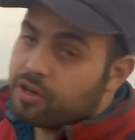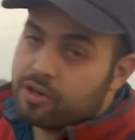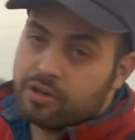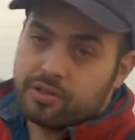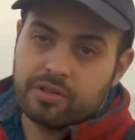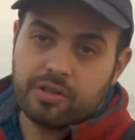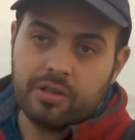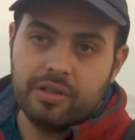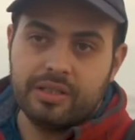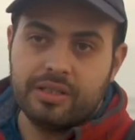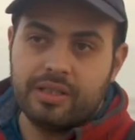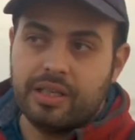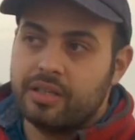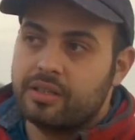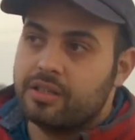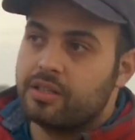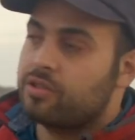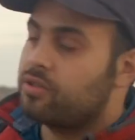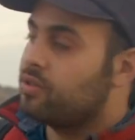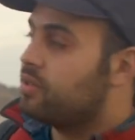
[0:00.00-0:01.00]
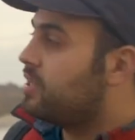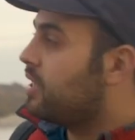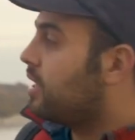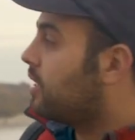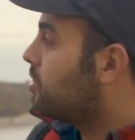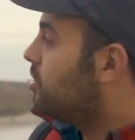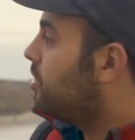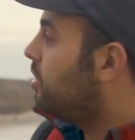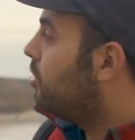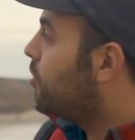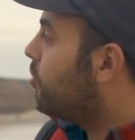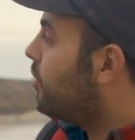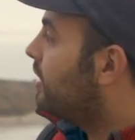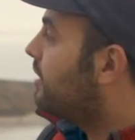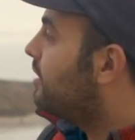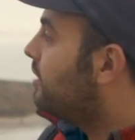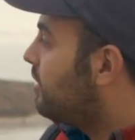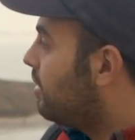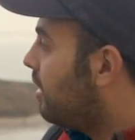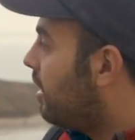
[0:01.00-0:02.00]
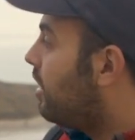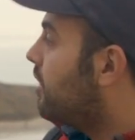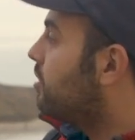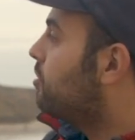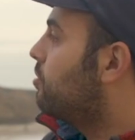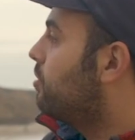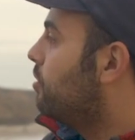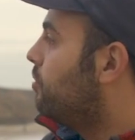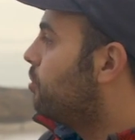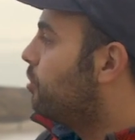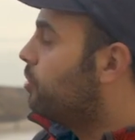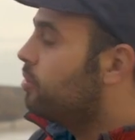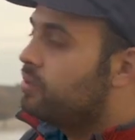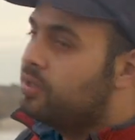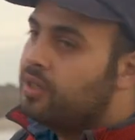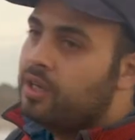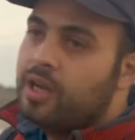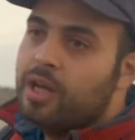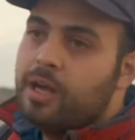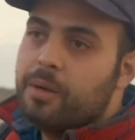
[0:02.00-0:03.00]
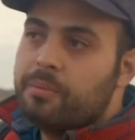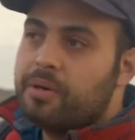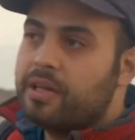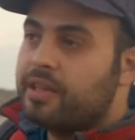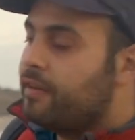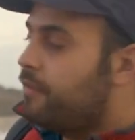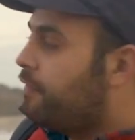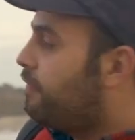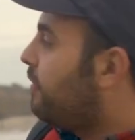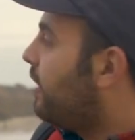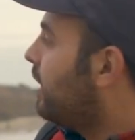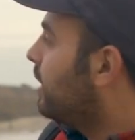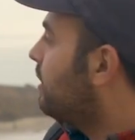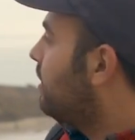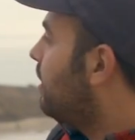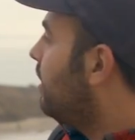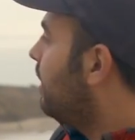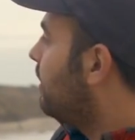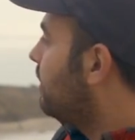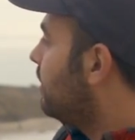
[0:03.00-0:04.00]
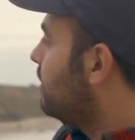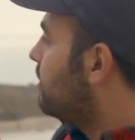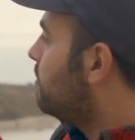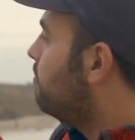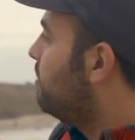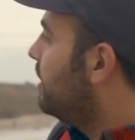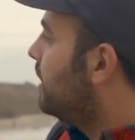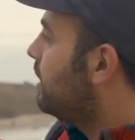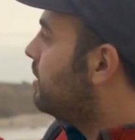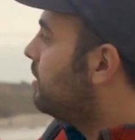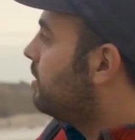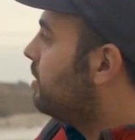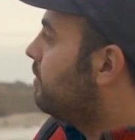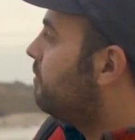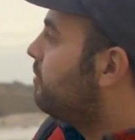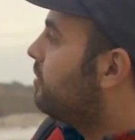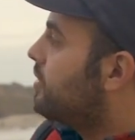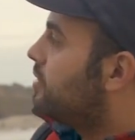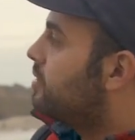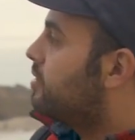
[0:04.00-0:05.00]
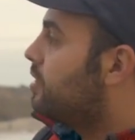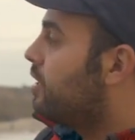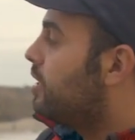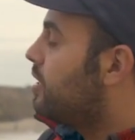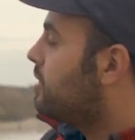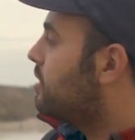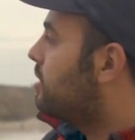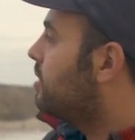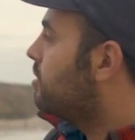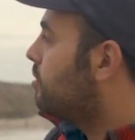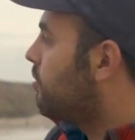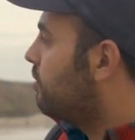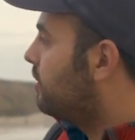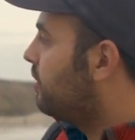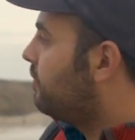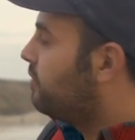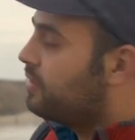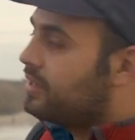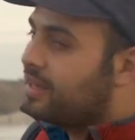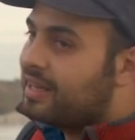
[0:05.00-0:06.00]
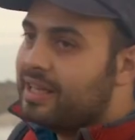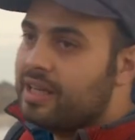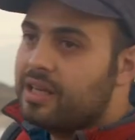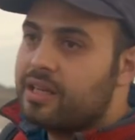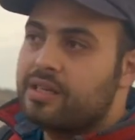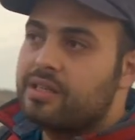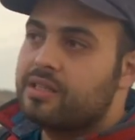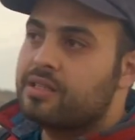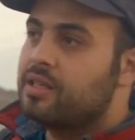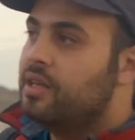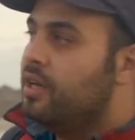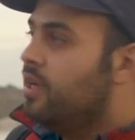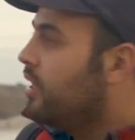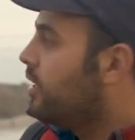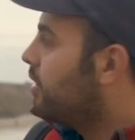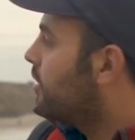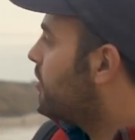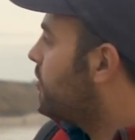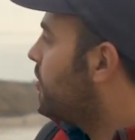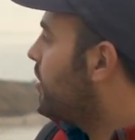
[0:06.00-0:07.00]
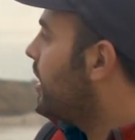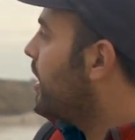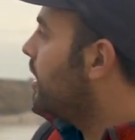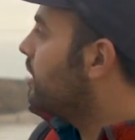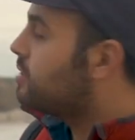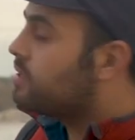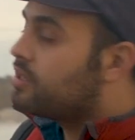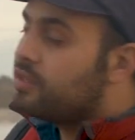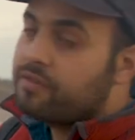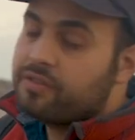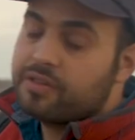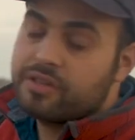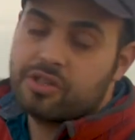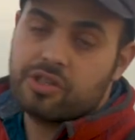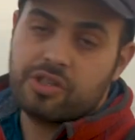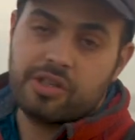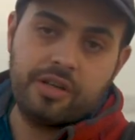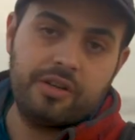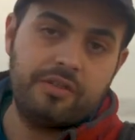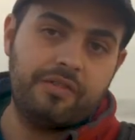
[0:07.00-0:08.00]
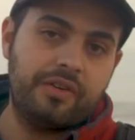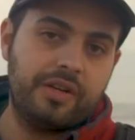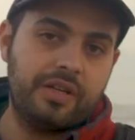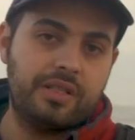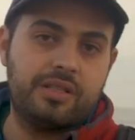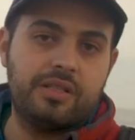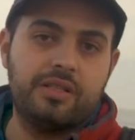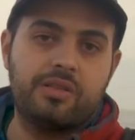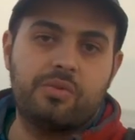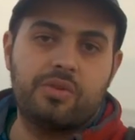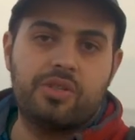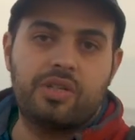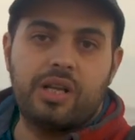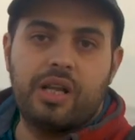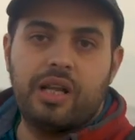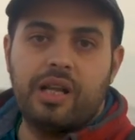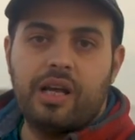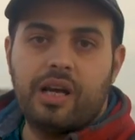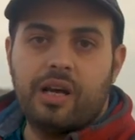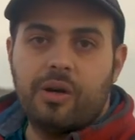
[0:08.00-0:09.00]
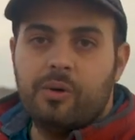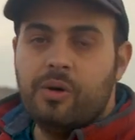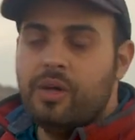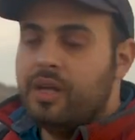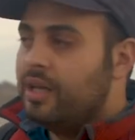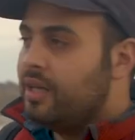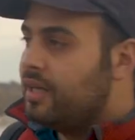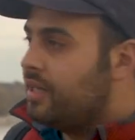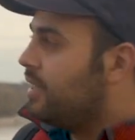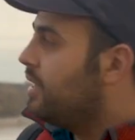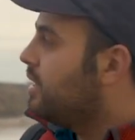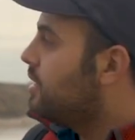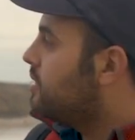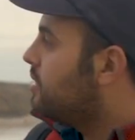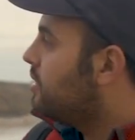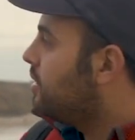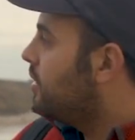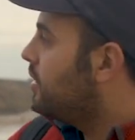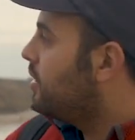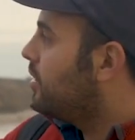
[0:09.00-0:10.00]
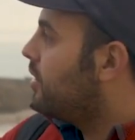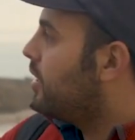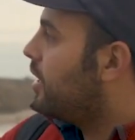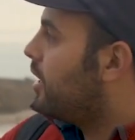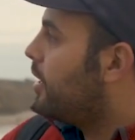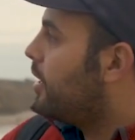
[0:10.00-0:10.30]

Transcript: consolidated, so it's actually quite hard to erode, but the fact that it's built in different terraces or different layers creates different shear faces which allow easy